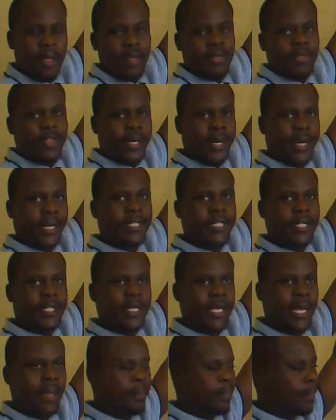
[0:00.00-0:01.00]
The next
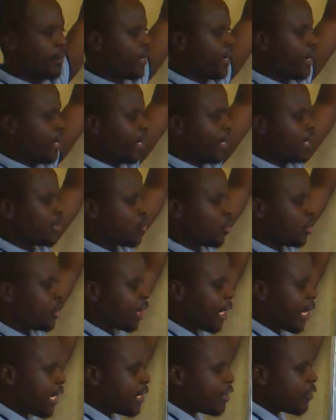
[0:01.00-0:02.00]
step is to
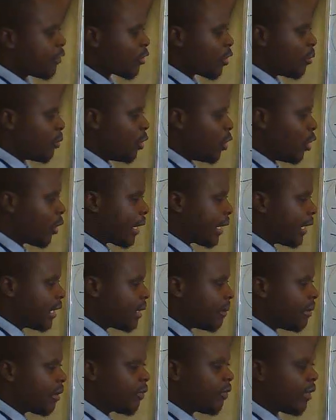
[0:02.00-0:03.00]
change from
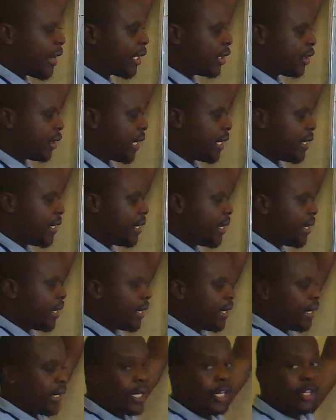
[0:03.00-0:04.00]
logarithmic function
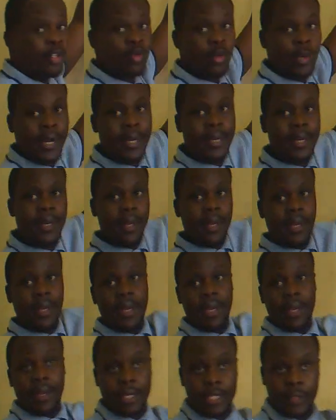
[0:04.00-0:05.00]
into an
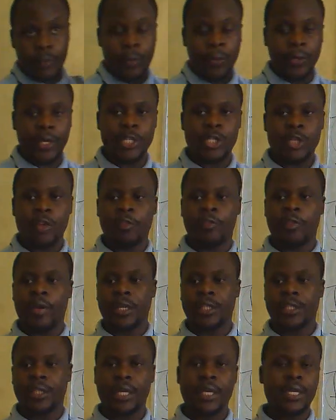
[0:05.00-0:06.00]
exponential
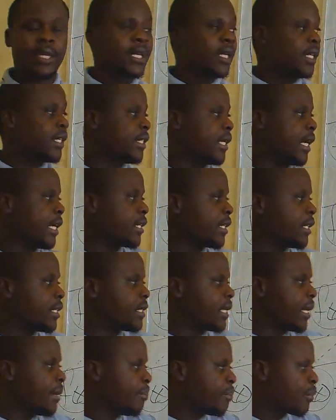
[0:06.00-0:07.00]
function, just the
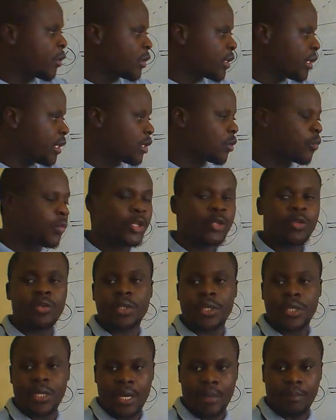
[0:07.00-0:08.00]
same process we used
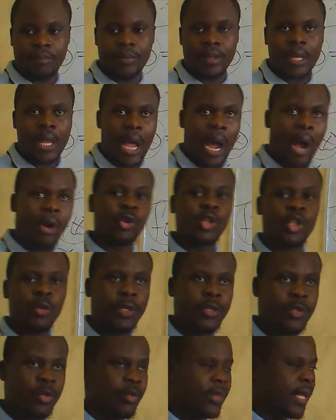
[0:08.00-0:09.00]
here. How do we
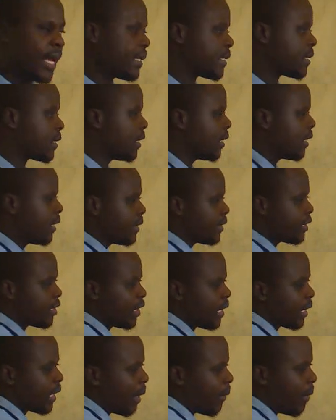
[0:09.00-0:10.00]
do that?
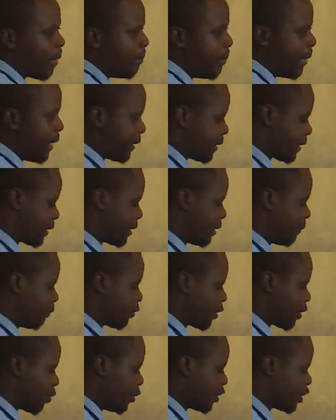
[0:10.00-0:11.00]
Take our base,
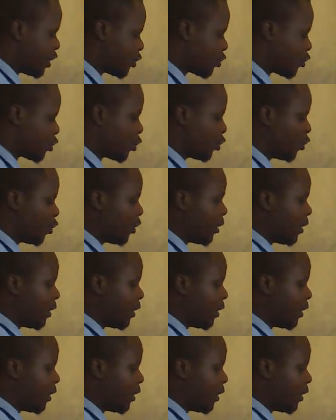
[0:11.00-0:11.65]
which is 2,